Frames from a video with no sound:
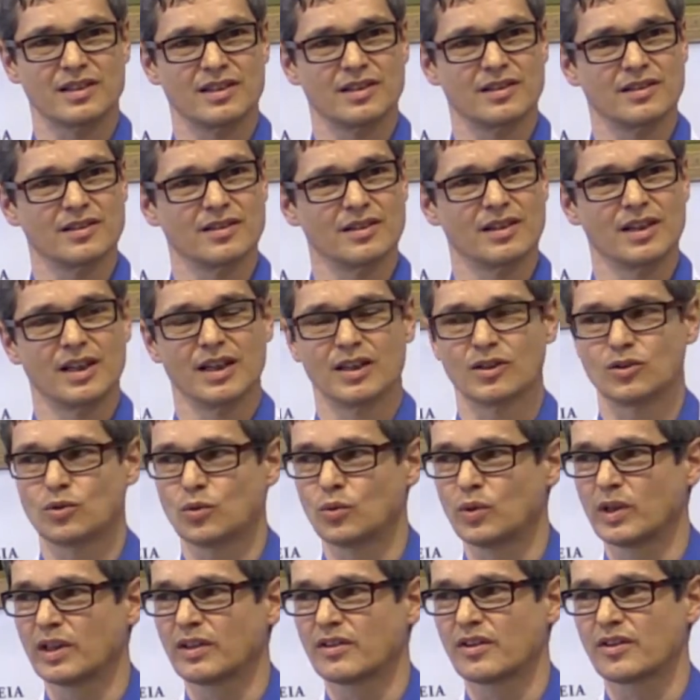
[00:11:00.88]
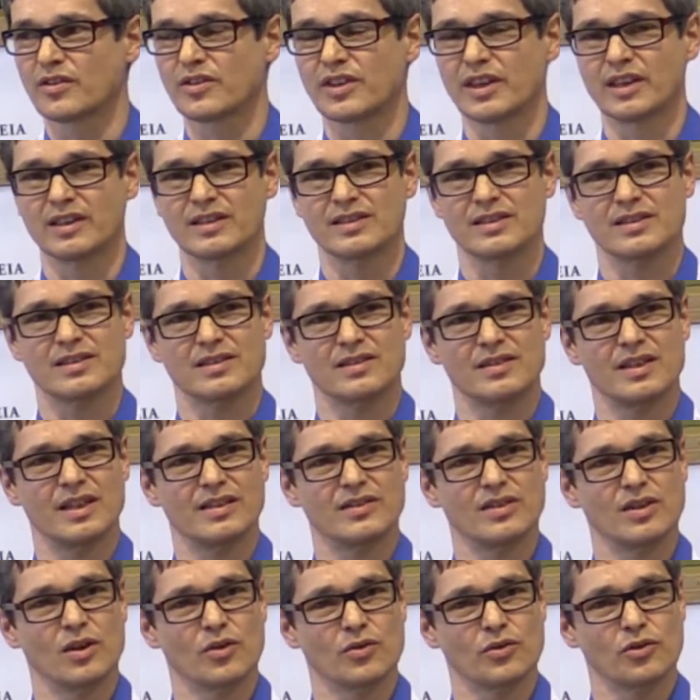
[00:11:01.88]
in doing the things
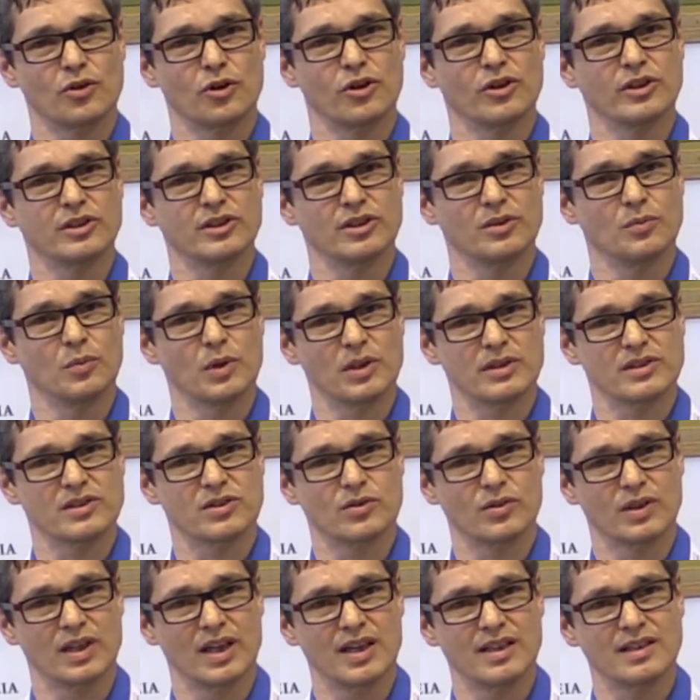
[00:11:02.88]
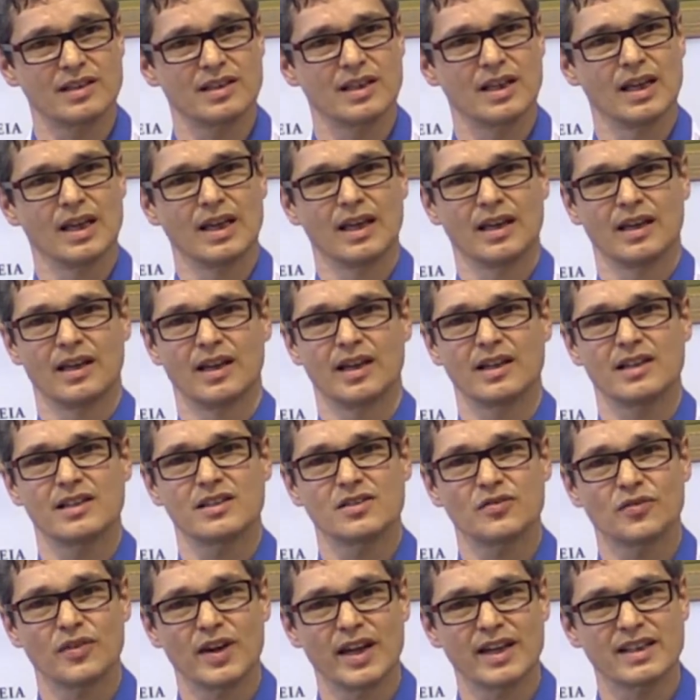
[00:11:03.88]
that the authority wants to get, and
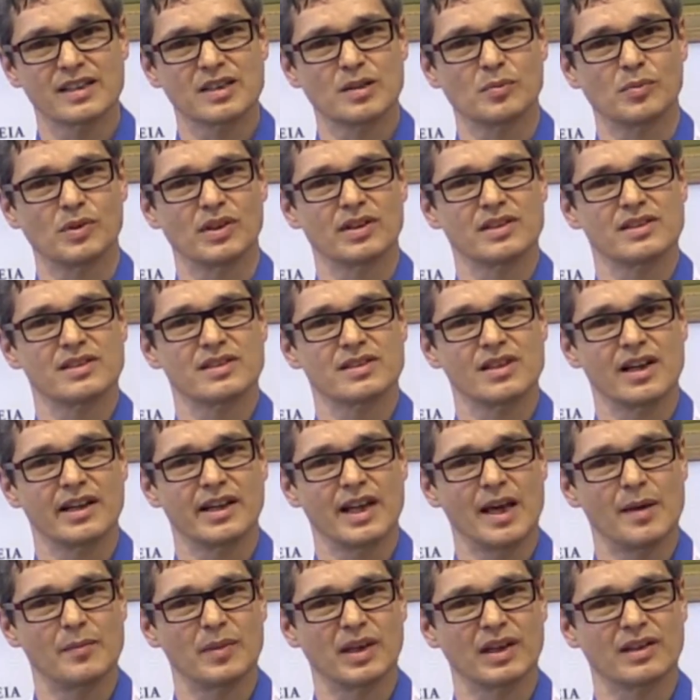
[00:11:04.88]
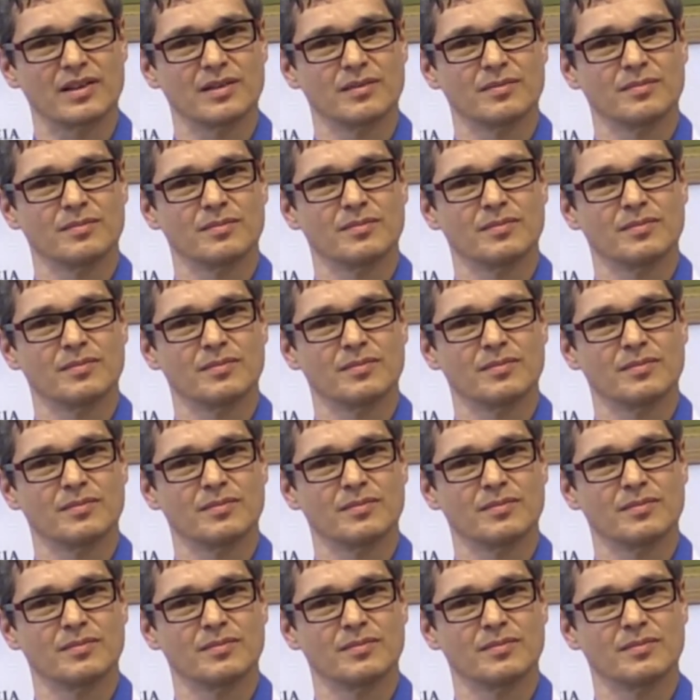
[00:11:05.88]
it's flexible, it's dynamic.